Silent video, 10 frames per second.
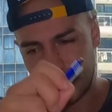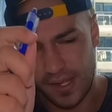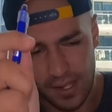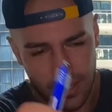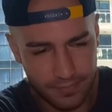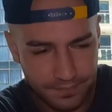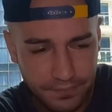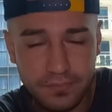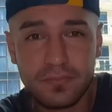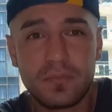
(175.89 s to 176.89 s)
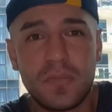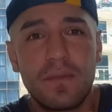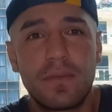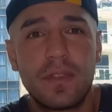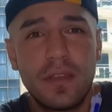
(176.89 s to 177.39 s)

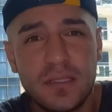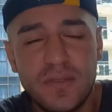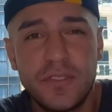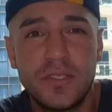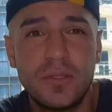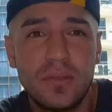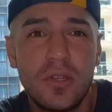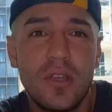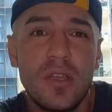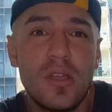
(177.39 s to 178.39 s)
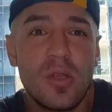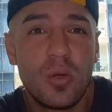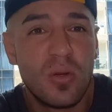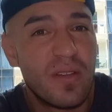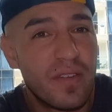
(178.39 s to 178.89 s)
For those of you
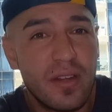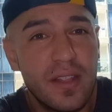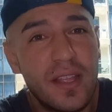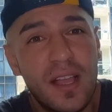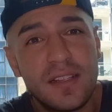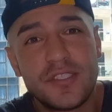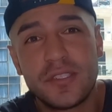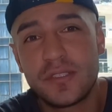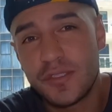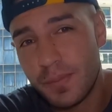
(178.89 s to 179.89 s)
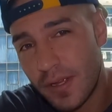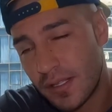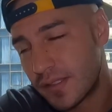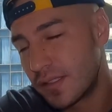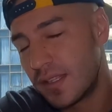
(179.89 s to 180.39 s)
who have already got your
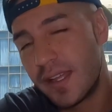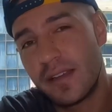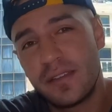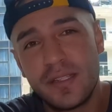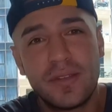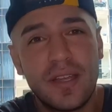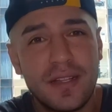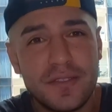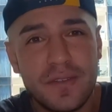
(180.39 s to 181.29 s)
sponsor letter, you got